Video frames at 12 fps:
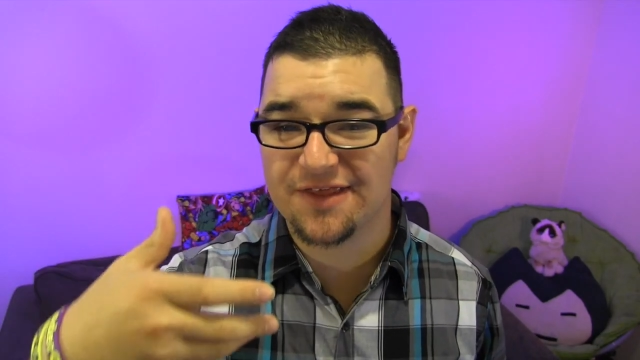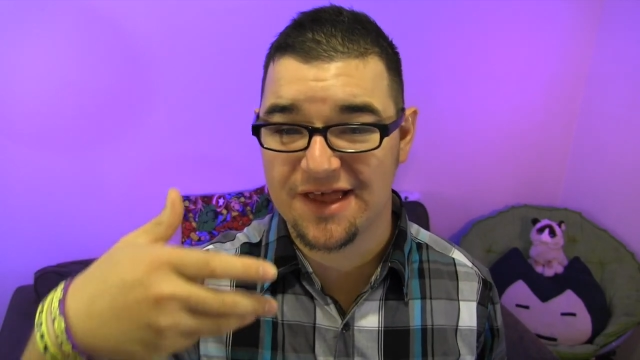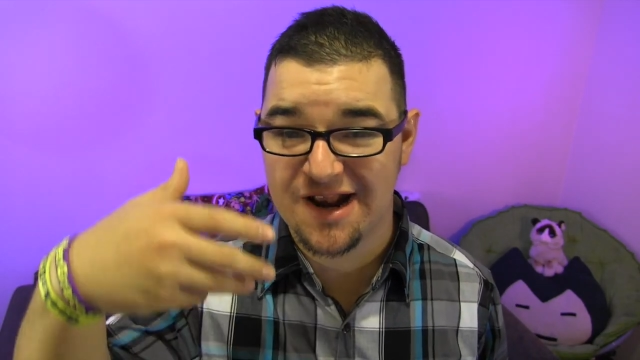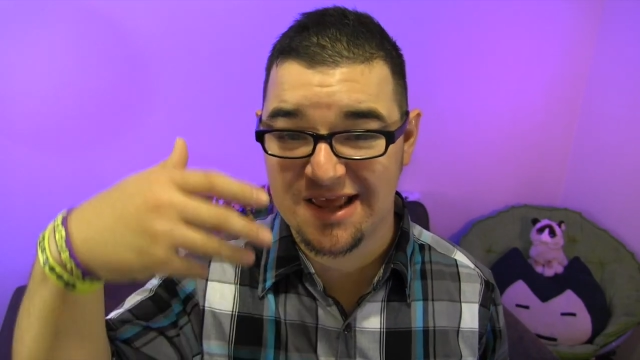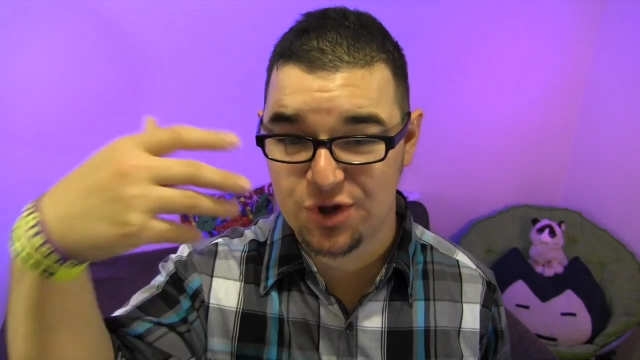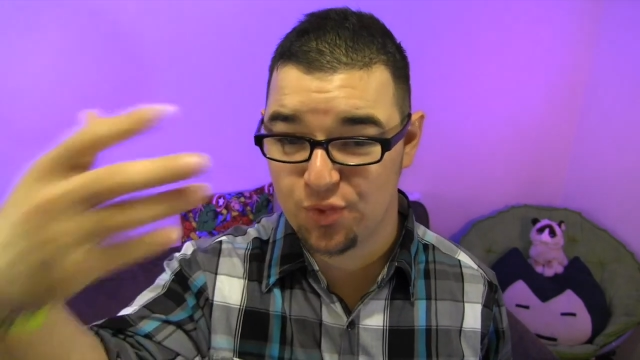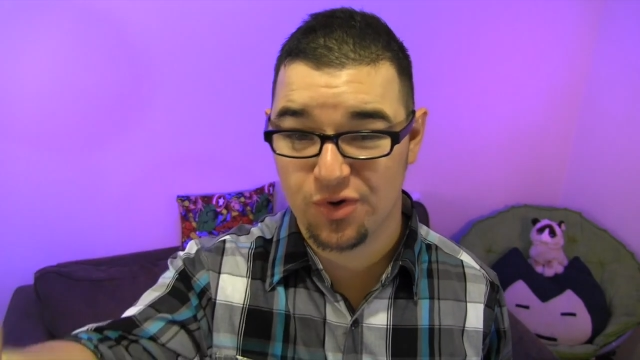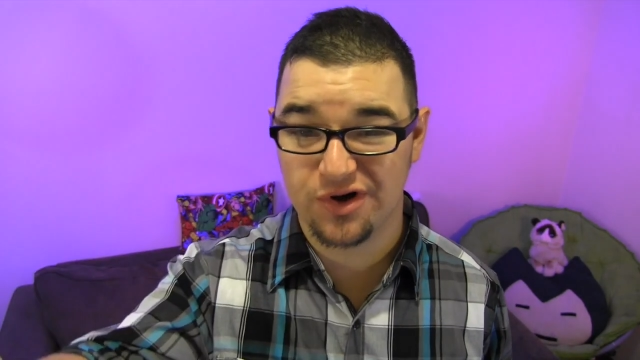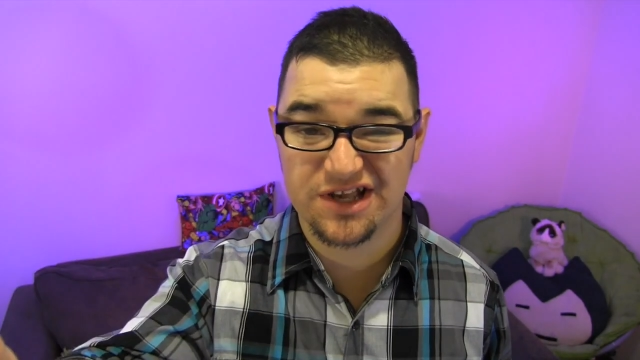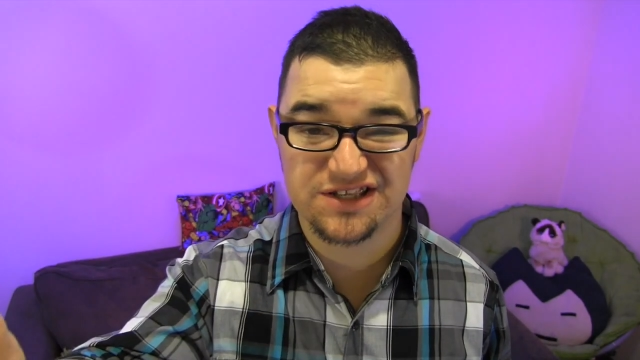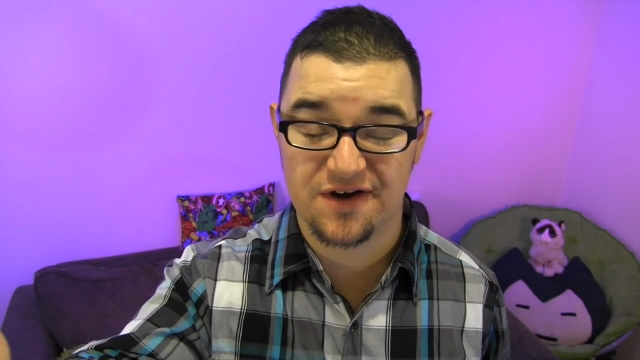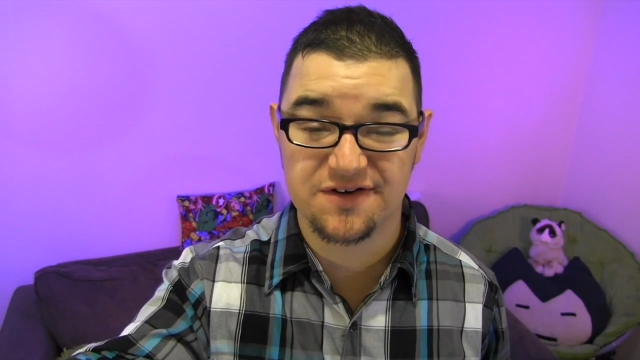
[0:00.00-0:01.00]
then you
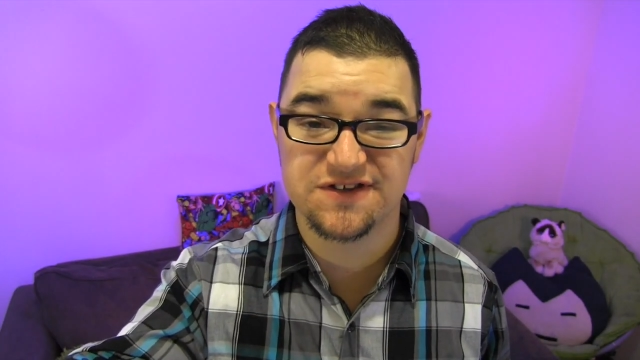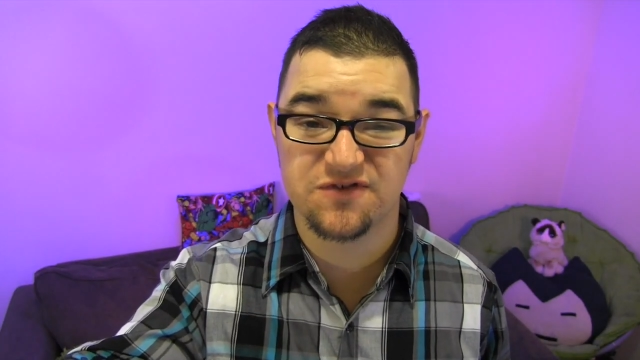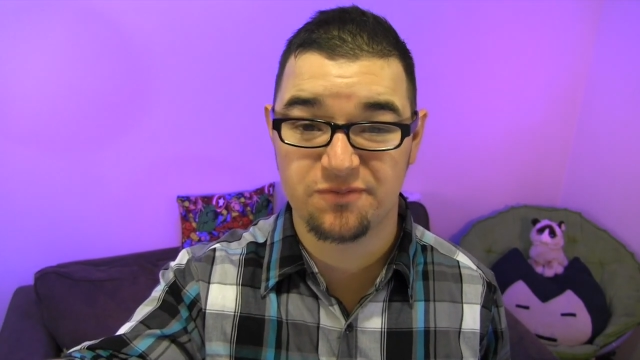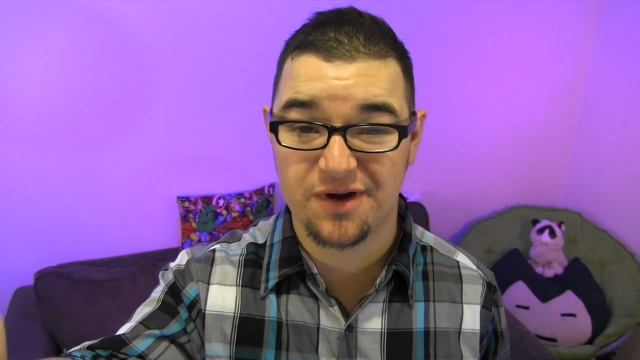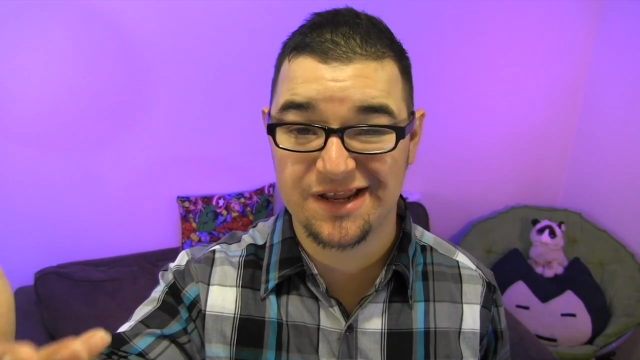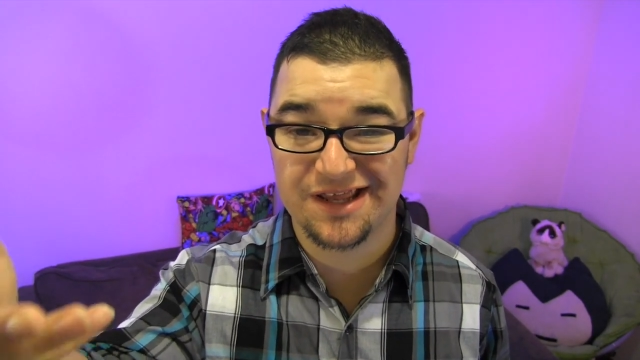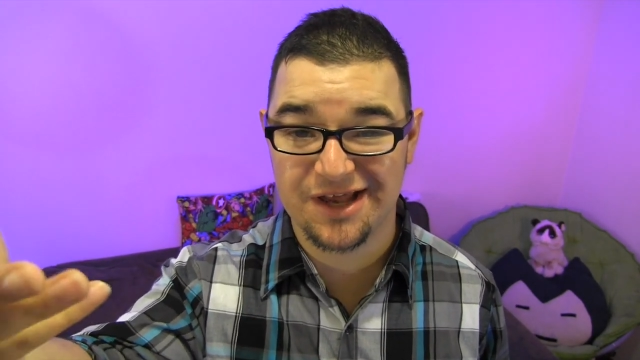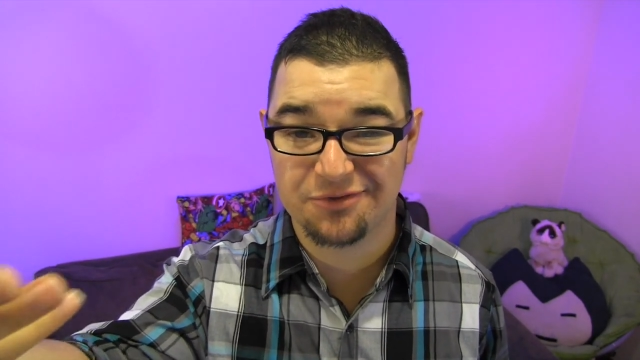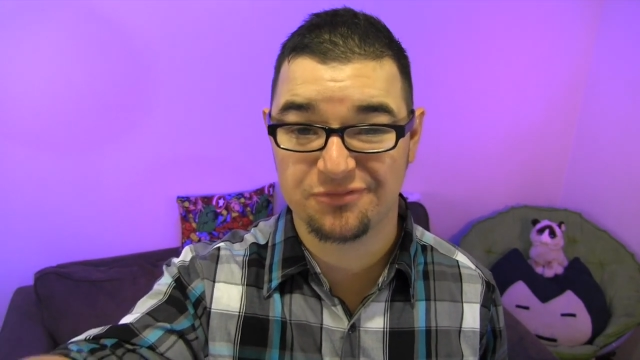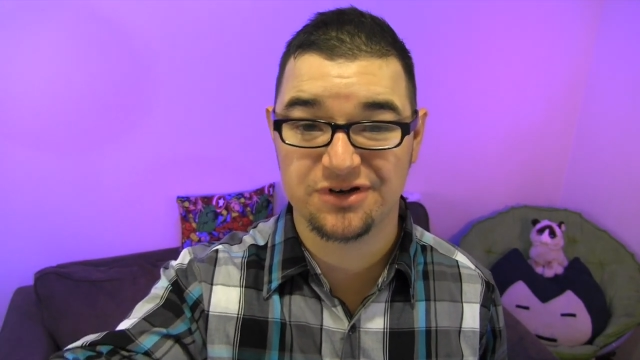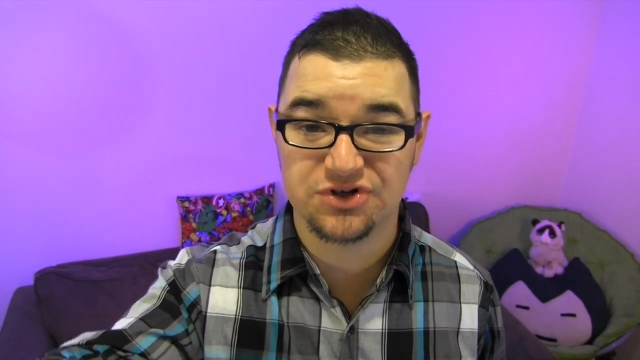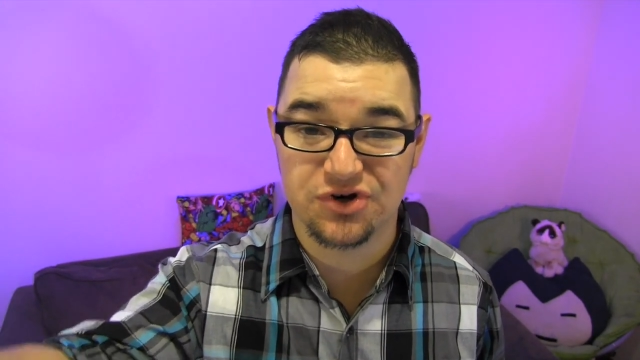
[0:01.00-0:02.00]
will get tons of money
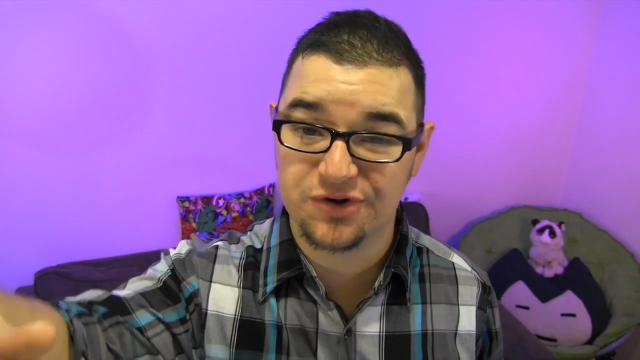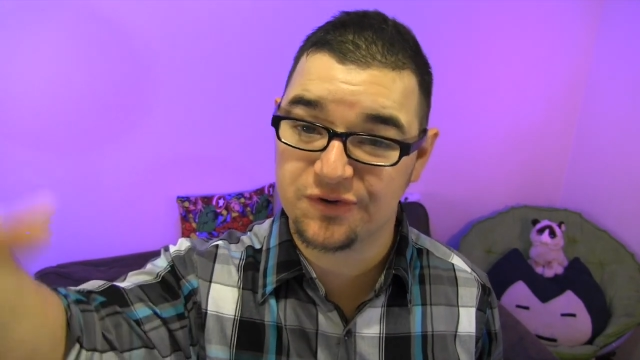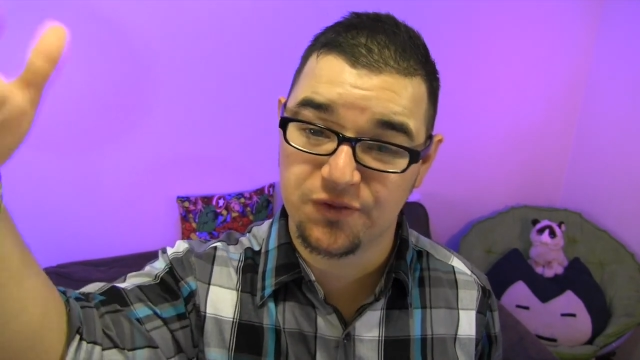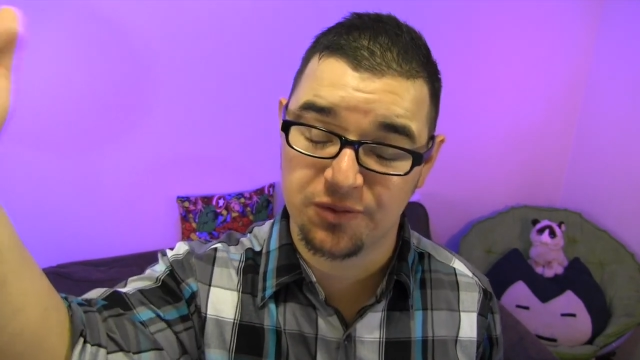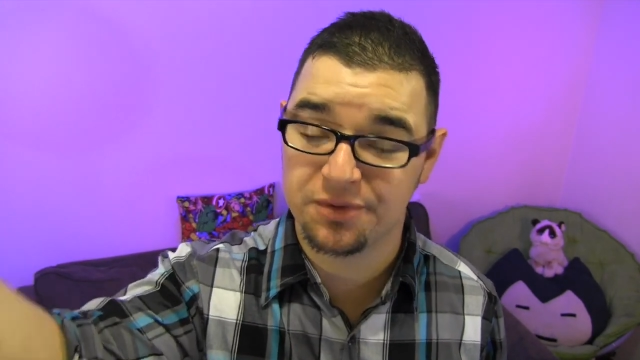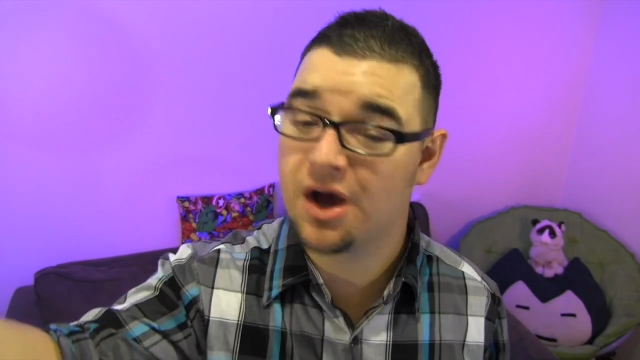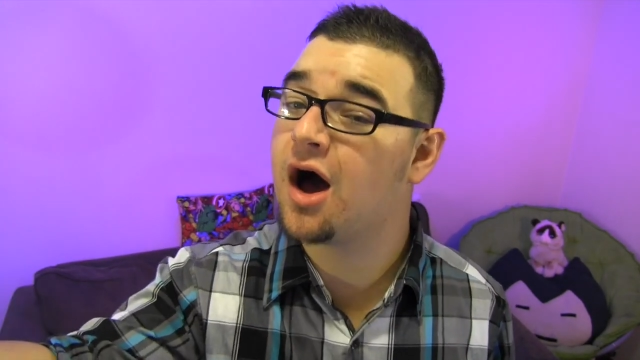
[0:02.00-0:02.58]
in return from